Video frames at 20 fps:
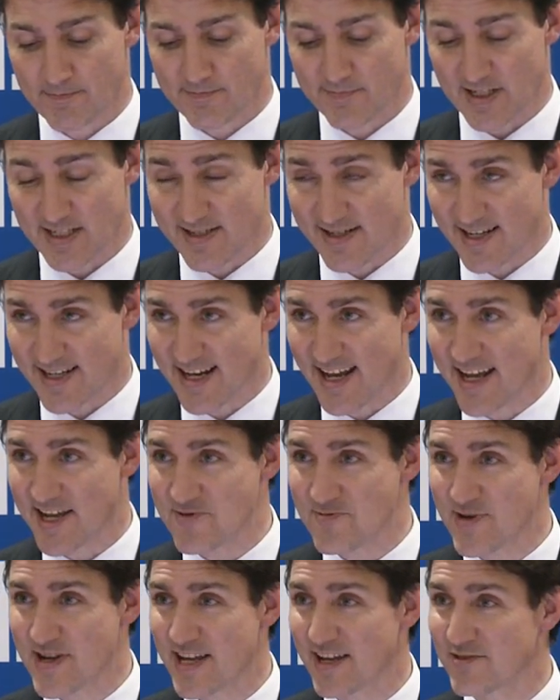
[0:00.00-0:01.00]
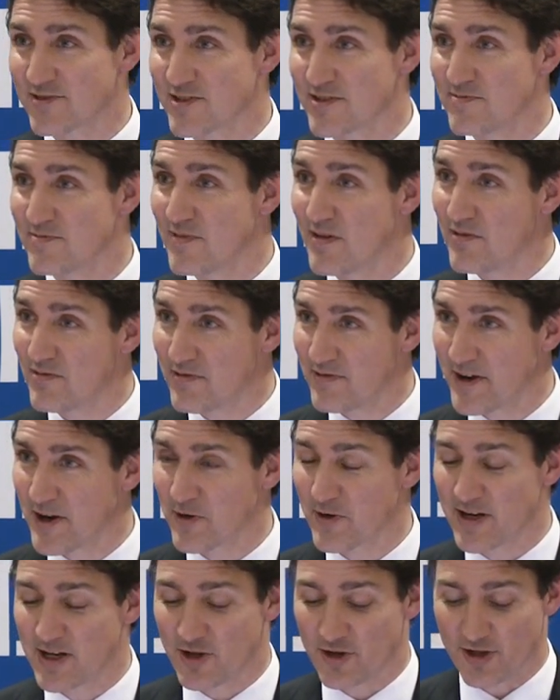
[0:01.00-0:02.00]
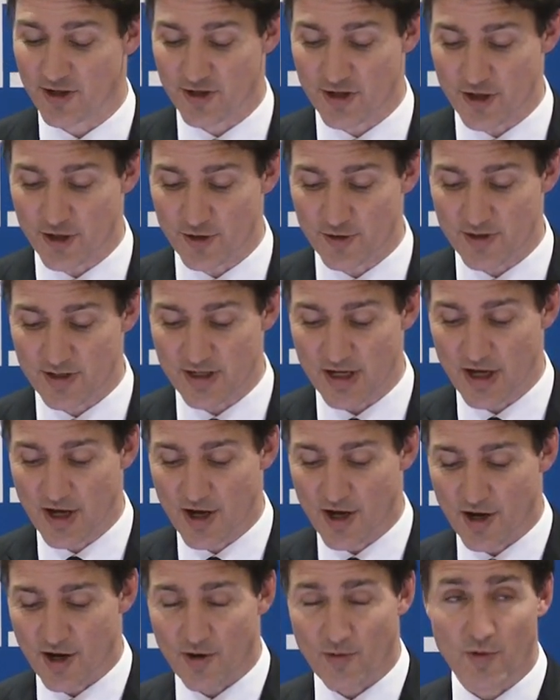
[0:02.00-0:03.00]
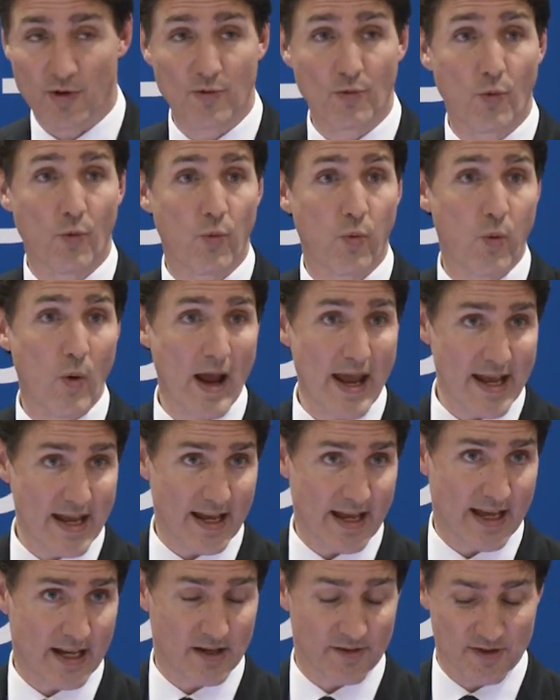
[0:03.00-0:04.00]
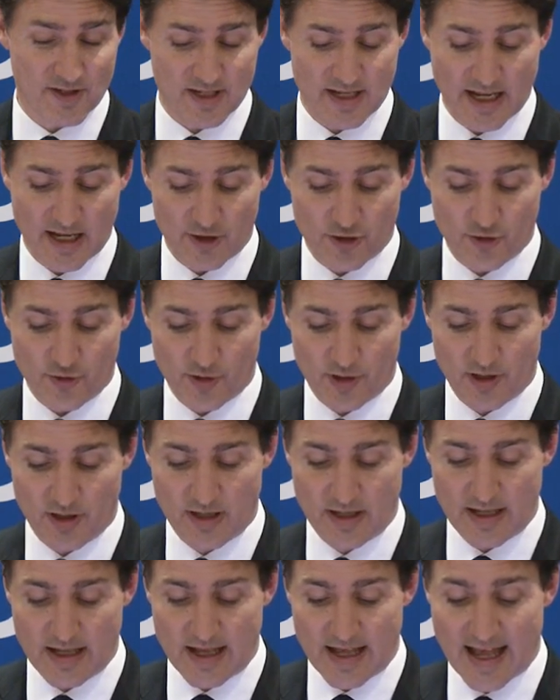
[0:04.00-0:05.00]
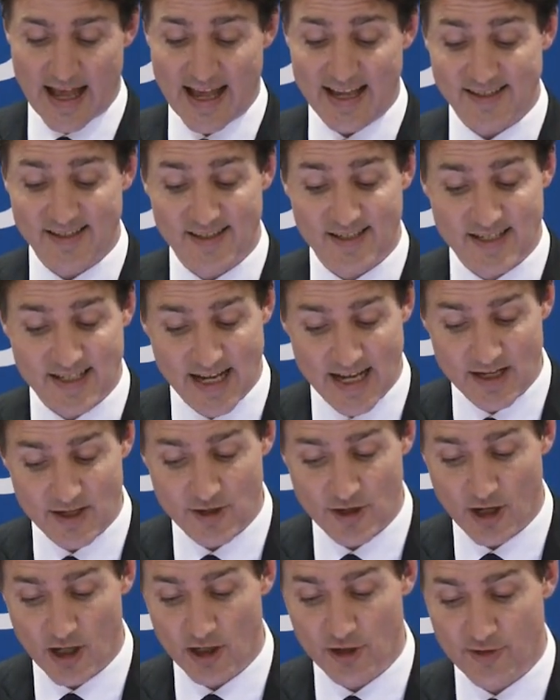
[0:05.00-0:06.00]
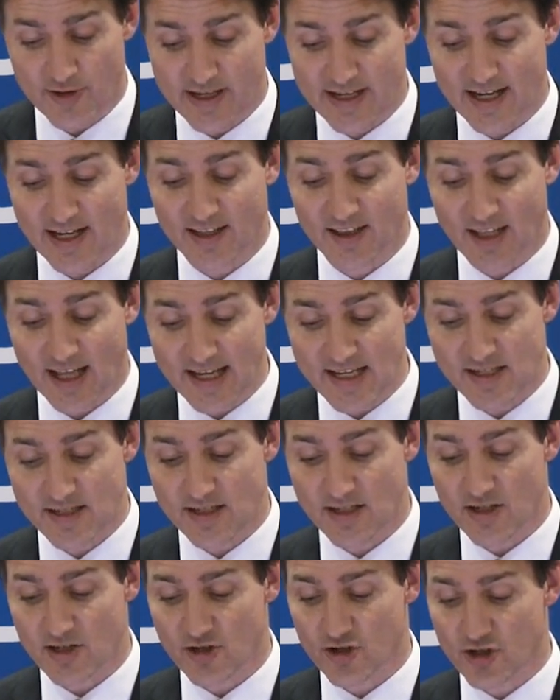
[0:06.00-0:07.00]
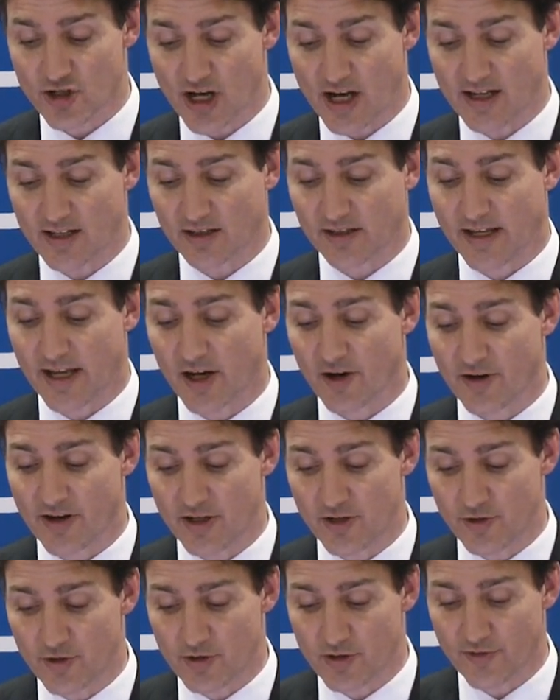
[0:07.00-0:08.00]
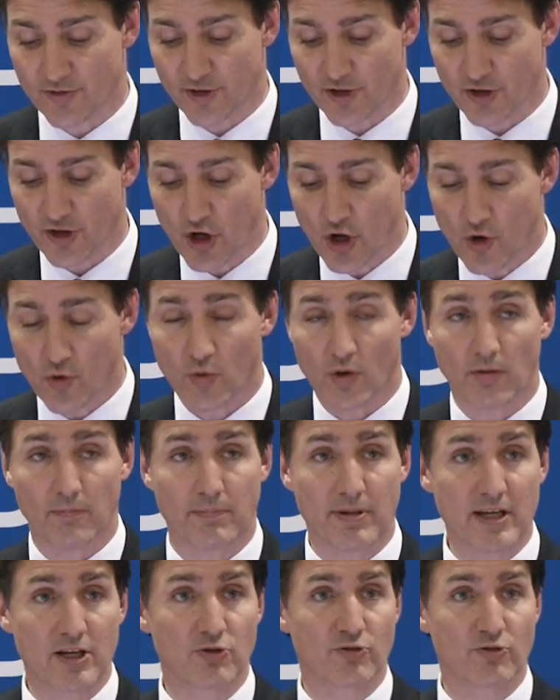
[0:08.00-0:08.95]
But today we have some very good news. We're way ahead of schedule, as $10 a day licensed childcare in Nunavut will be